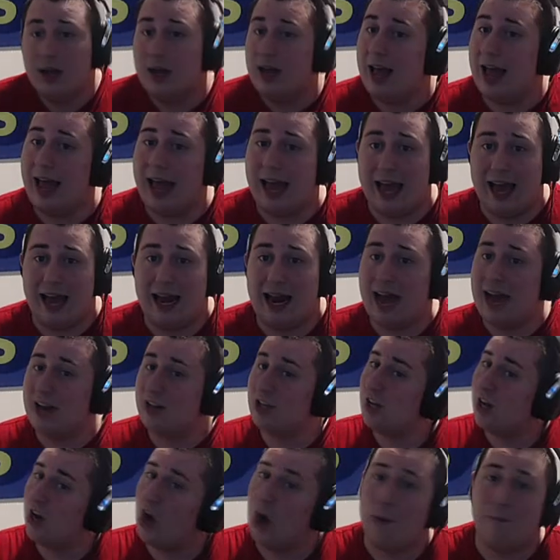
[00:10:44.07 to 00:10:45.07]
And I just
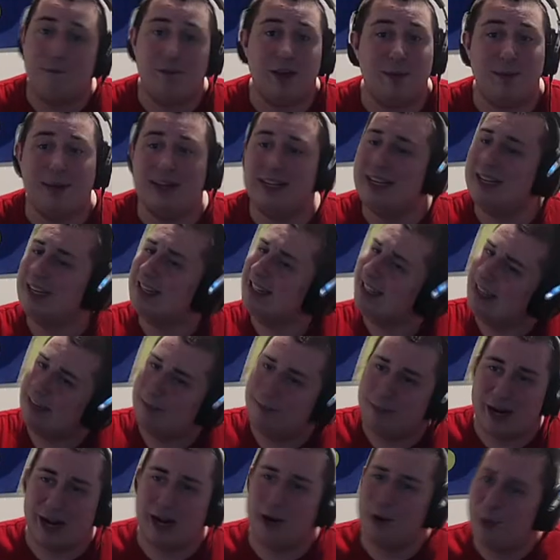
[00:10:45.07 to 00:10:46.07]
gotta hope Phoebe's easy,
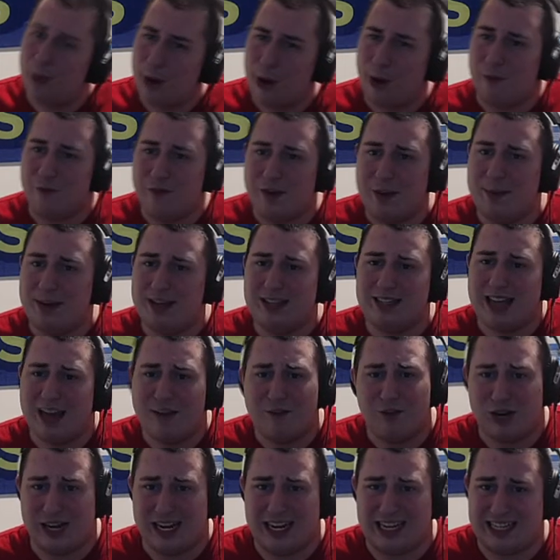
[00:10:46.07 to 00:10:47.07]
but I don't know. Phoebe's
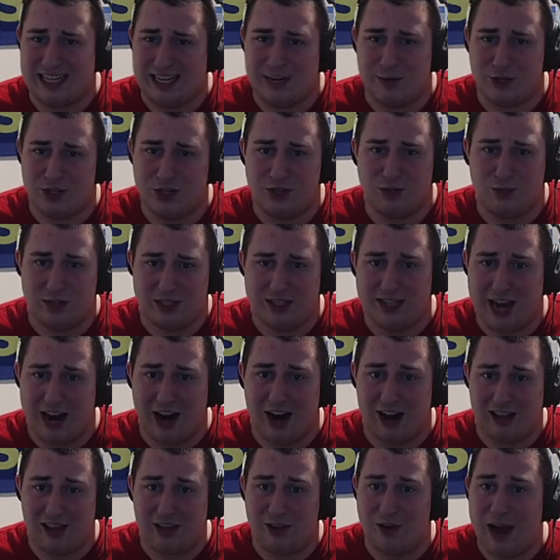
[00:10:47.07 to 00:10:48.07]
never easy, which is what's
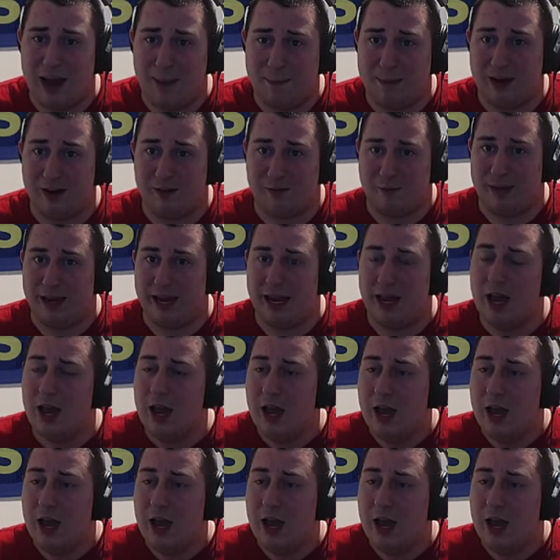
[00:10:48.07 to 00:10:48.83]
scaring the crap out of me.